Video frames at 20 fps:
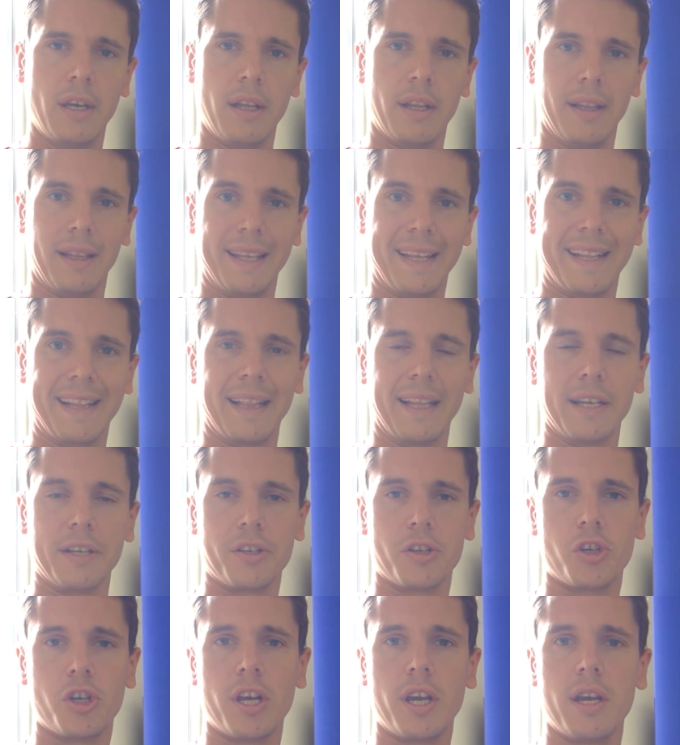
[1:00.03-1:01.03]
little
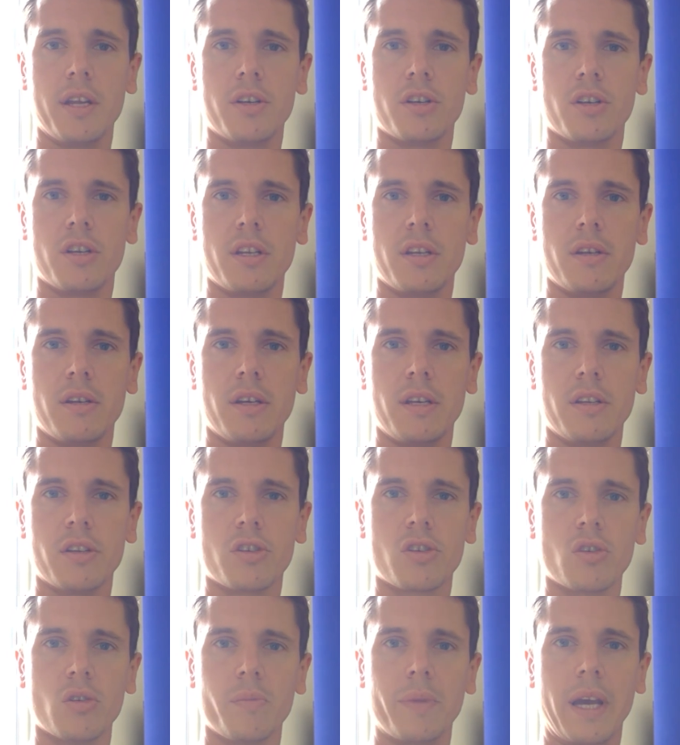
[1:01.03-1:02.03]
has changed in
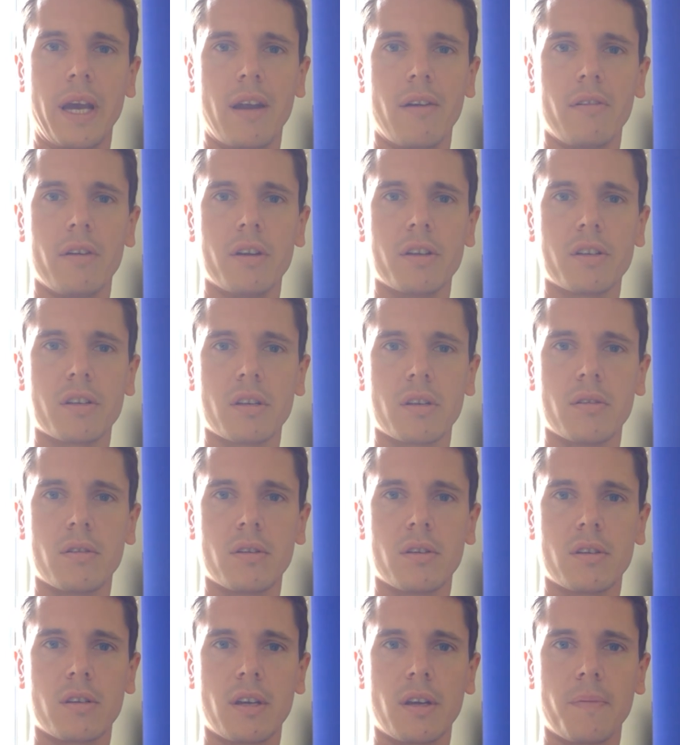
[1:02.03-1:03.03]
some areas
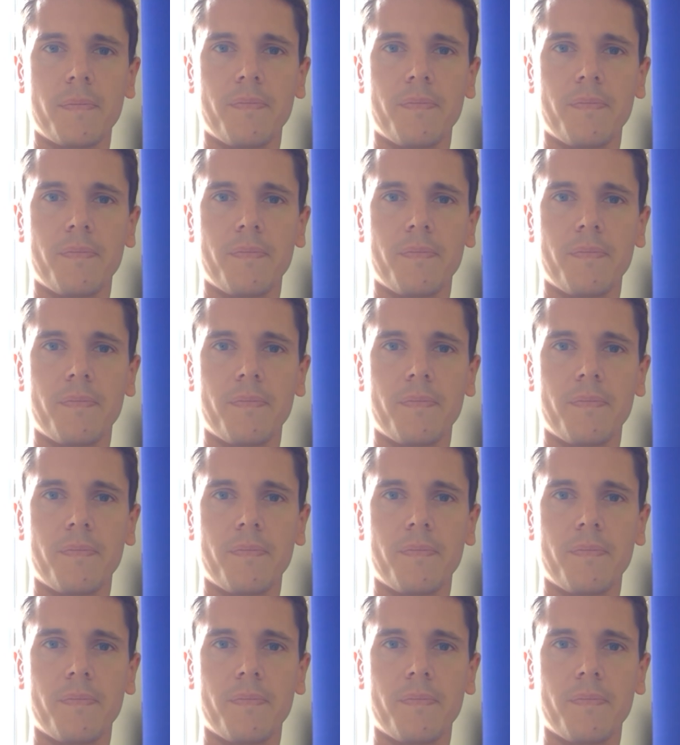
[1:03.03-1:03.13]
and